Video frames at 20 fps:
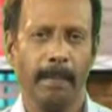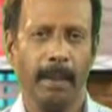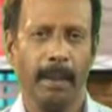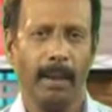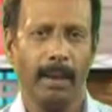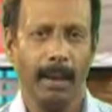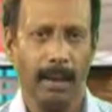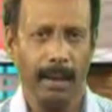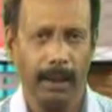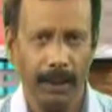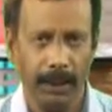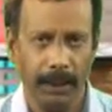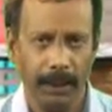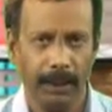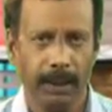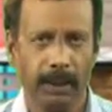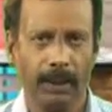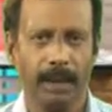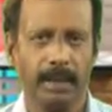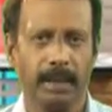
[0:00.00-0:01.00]
light
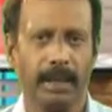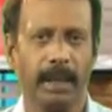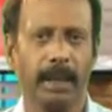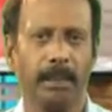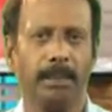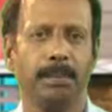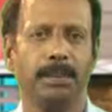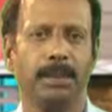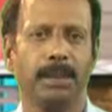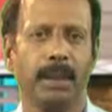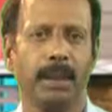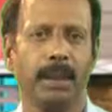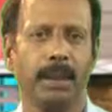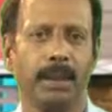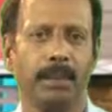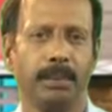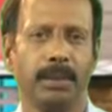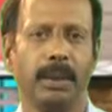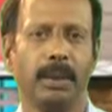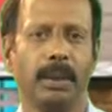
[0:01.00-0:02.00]
is
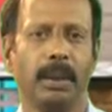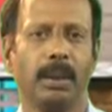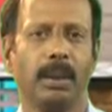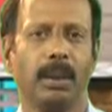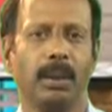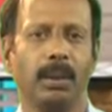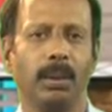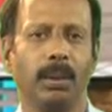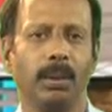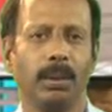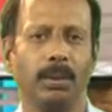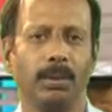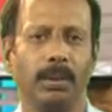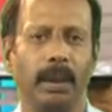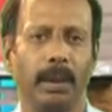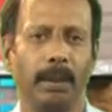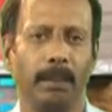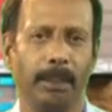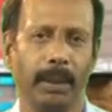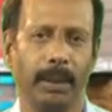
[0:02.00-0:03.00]
absorbed by the
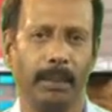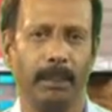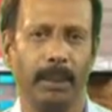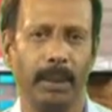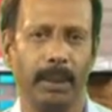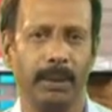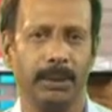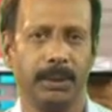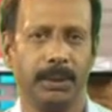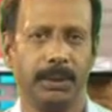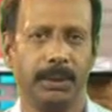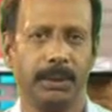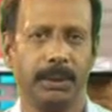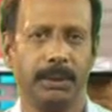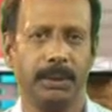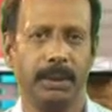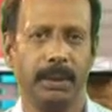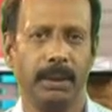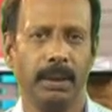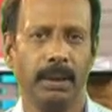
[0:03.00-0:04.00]
chlorophyll pigments.
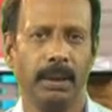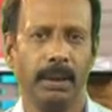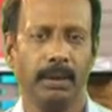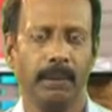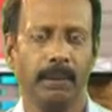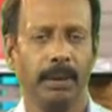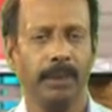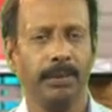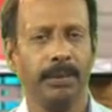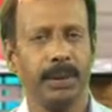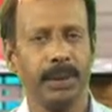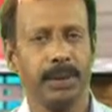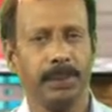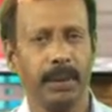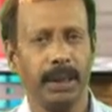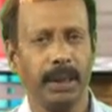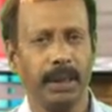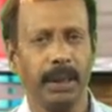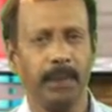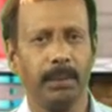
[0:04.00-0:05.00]
When we
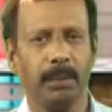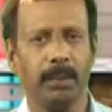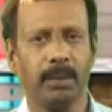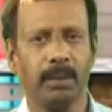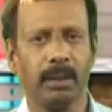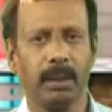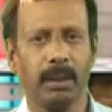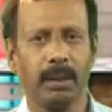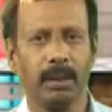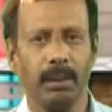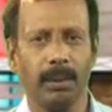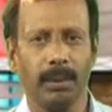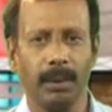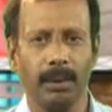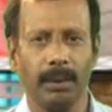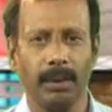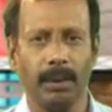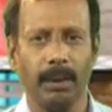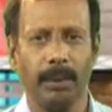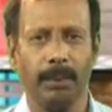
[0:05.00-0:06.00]
speak about the
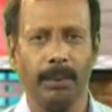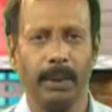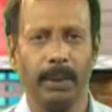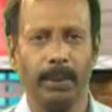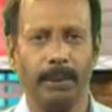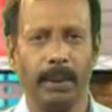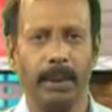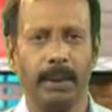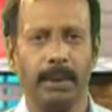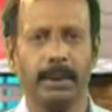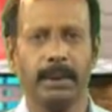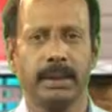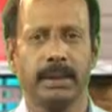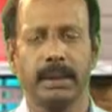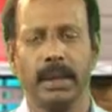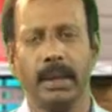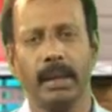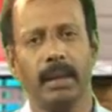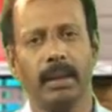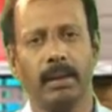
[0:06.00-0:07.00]
chlorophyll pigments,
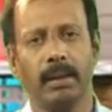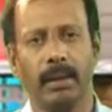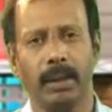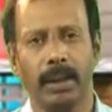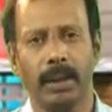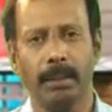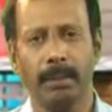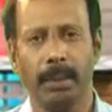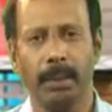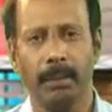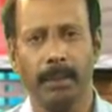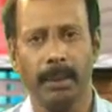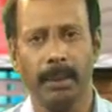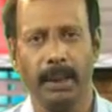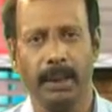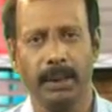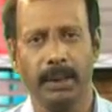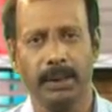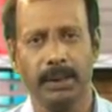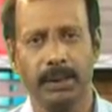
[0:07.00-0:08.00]
thylakoid
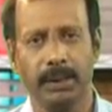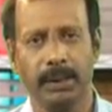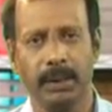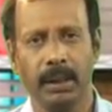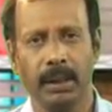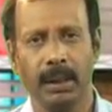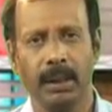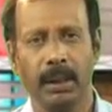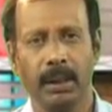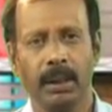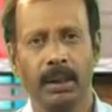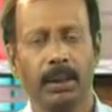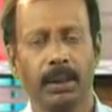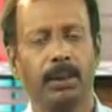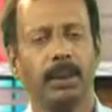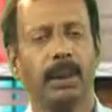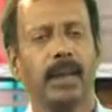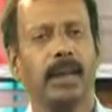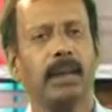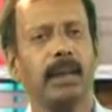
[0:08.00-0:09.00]
membranes,
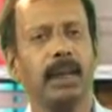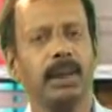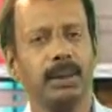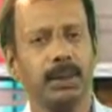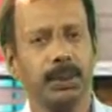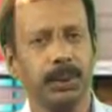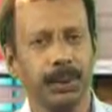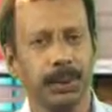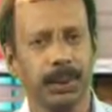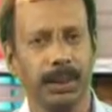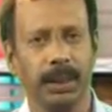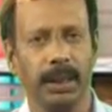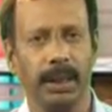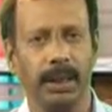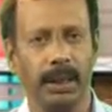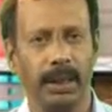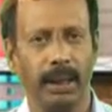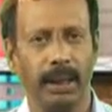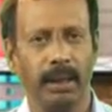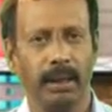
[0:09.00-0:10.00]
you can also
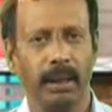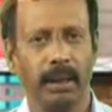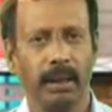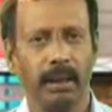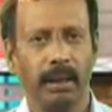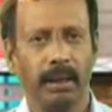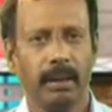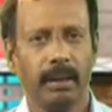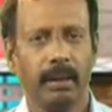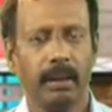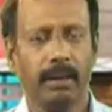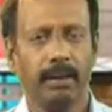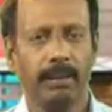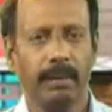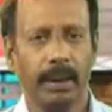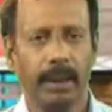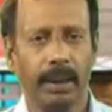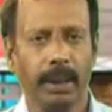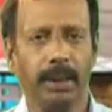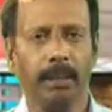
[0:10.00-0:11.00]
study the
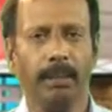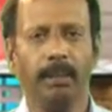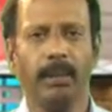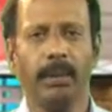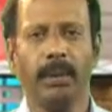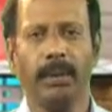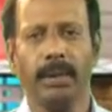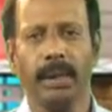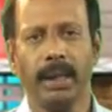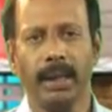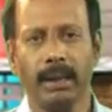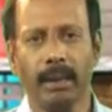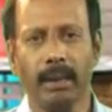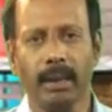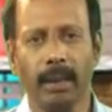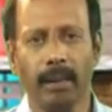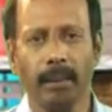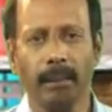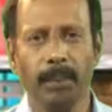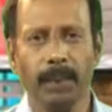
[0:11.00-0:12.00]
very important
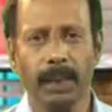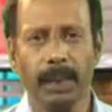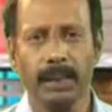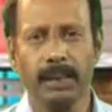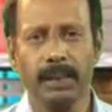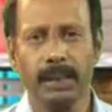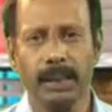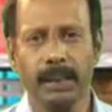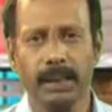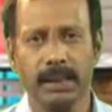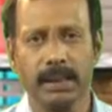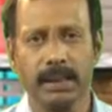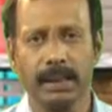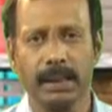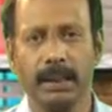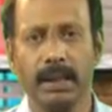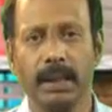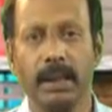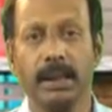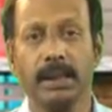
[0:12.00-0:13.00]
complexes
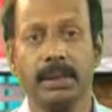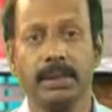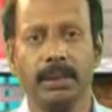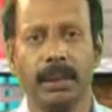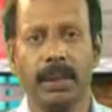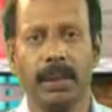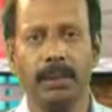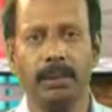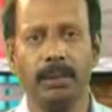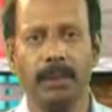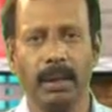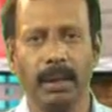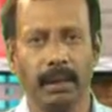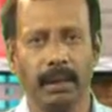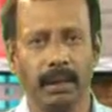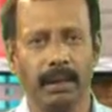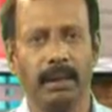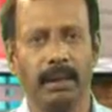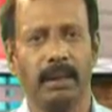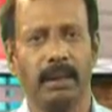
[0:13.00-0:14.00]
that is found
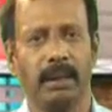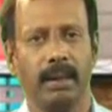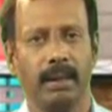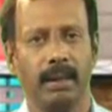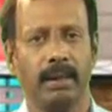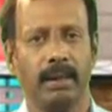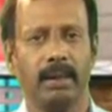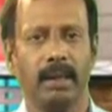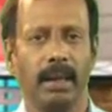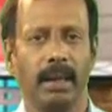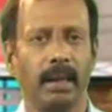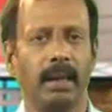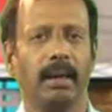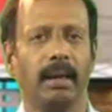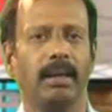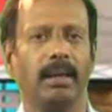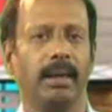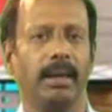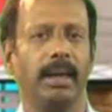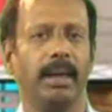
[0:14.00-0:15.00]
on the
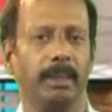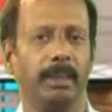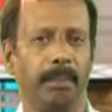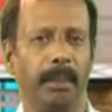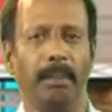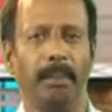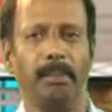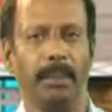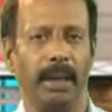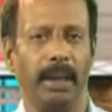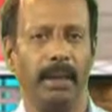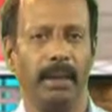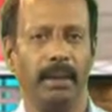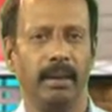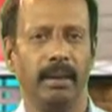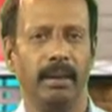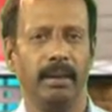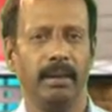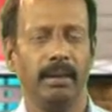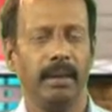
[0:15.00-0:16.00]
thylakoid
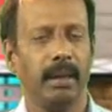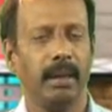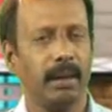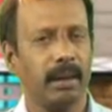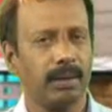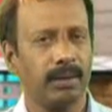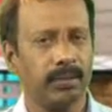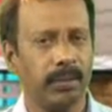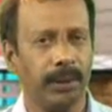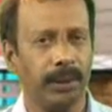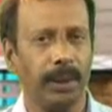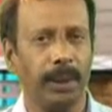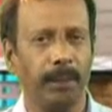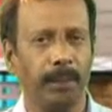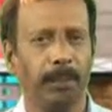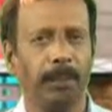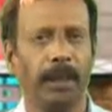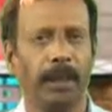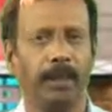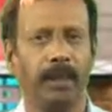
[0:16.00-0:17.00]
membrane. There are 4
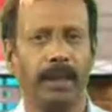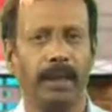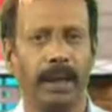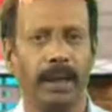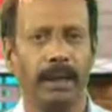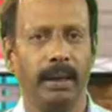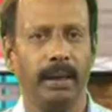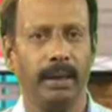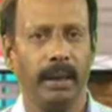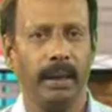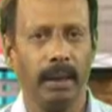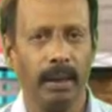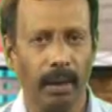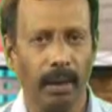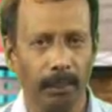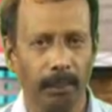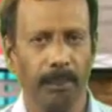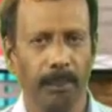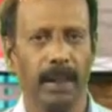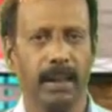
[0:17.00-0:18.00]
important
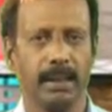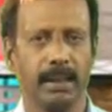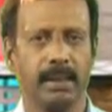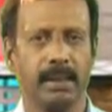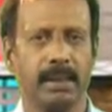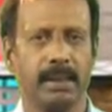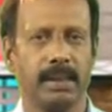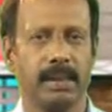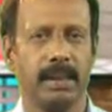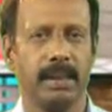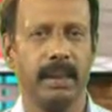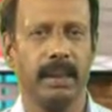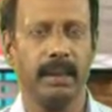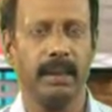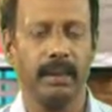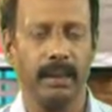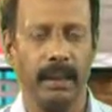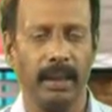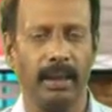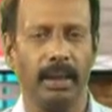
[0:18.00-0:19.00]
complexes
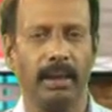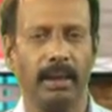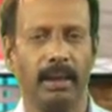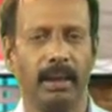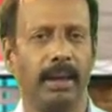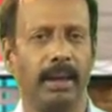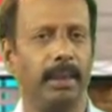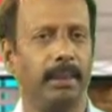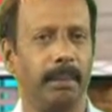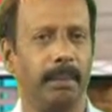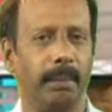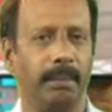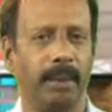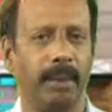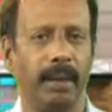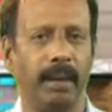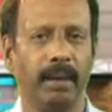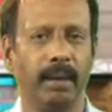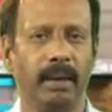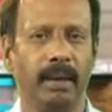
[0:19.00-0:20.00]
in thylakoid
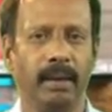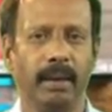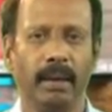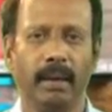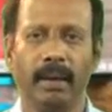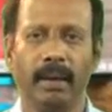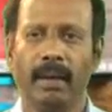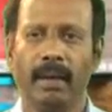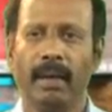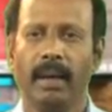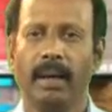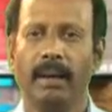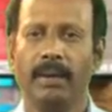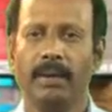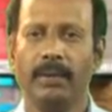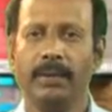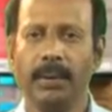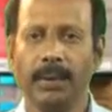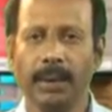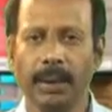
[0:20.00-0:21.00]
membrane, and
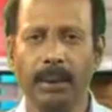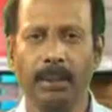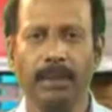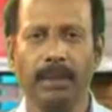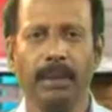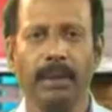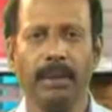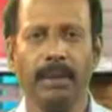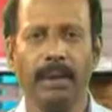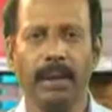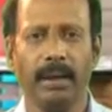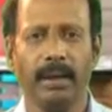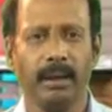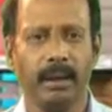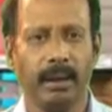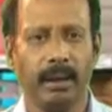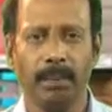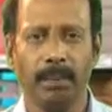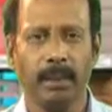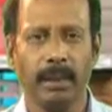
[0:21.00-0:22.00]
the 4 important
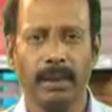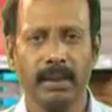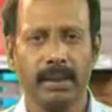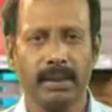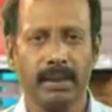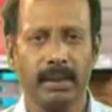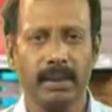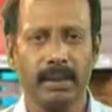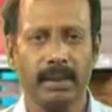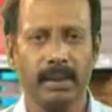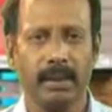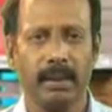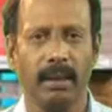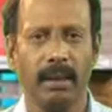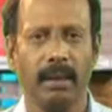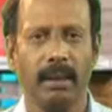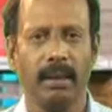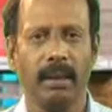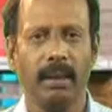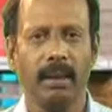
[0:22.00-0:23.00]
complexes
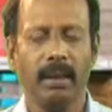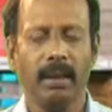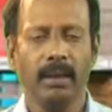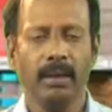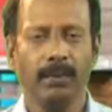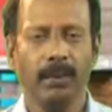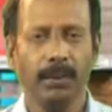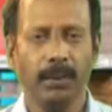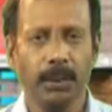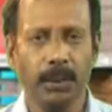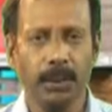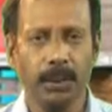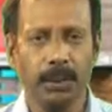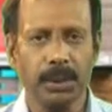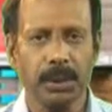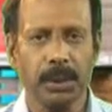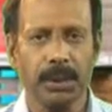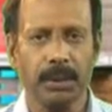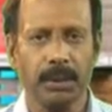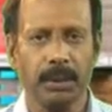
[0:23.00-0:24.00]
are
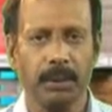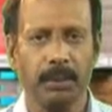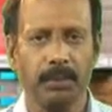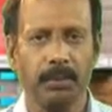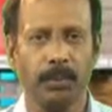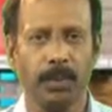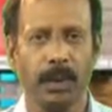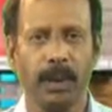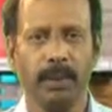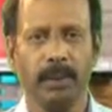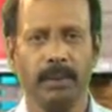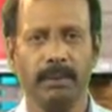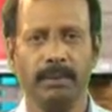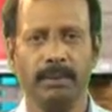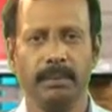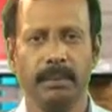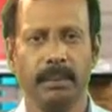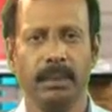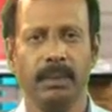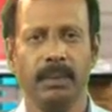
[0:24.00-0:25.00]
photosystem 1,
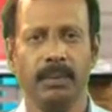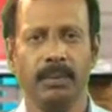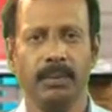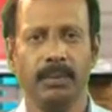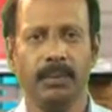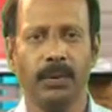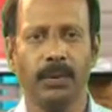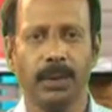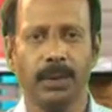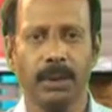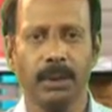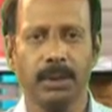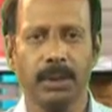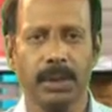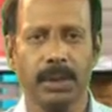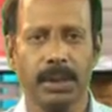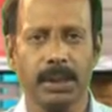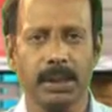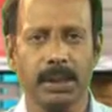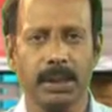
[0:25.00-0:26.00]

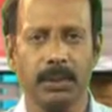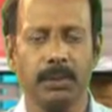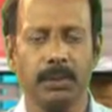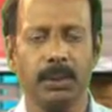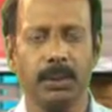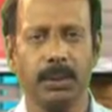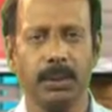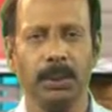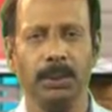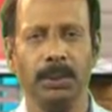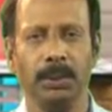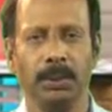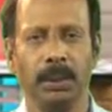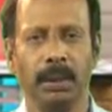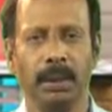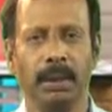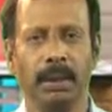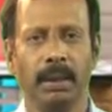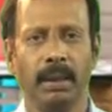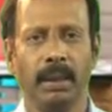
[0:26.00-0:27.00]
photosystem 2,
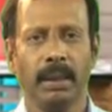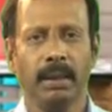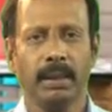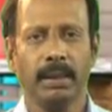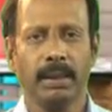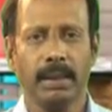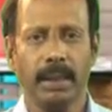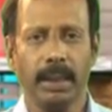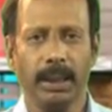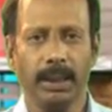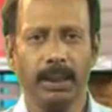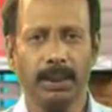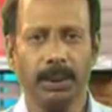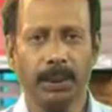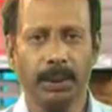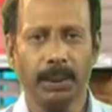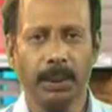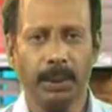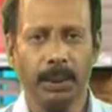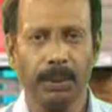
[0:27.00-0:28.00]

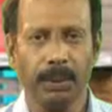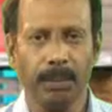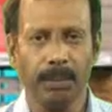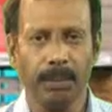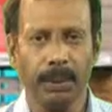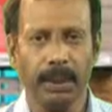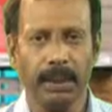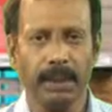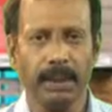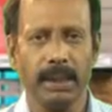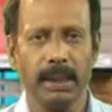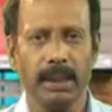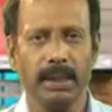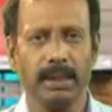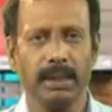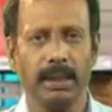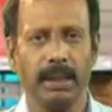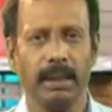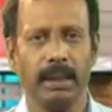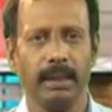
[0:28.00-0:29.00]
cytochrome
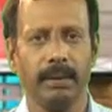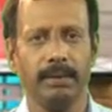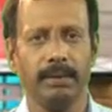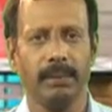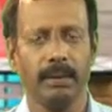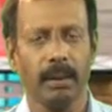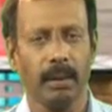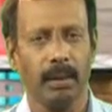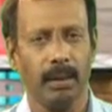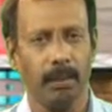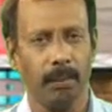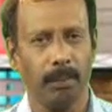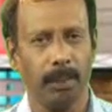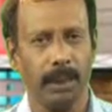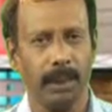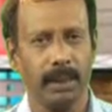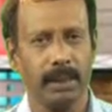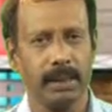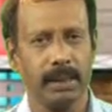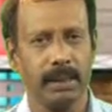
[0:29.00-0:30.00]
B6F
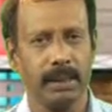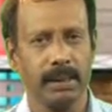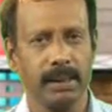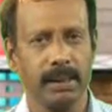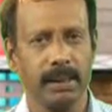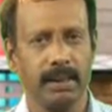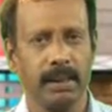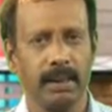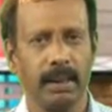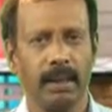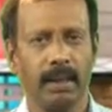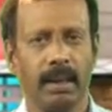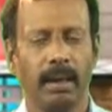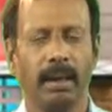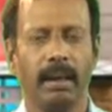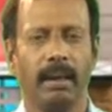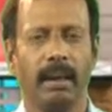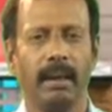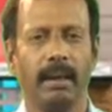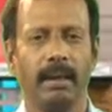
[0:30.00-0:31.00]
complexes,
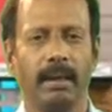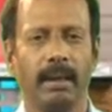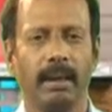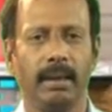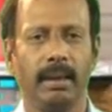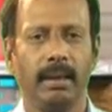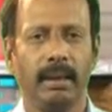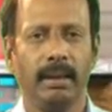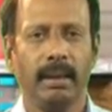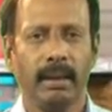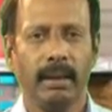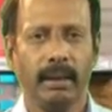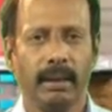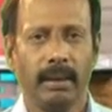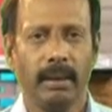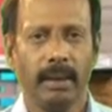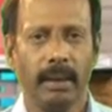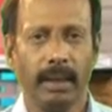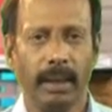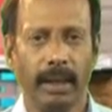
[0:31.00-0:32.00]
and
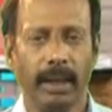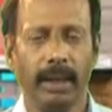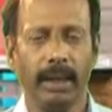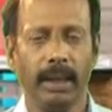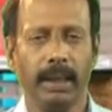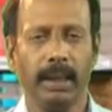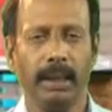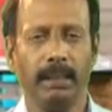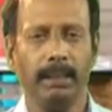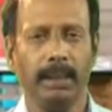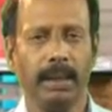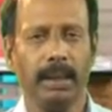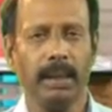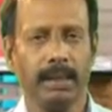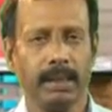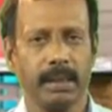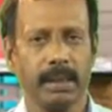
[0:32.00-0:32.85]
the ATP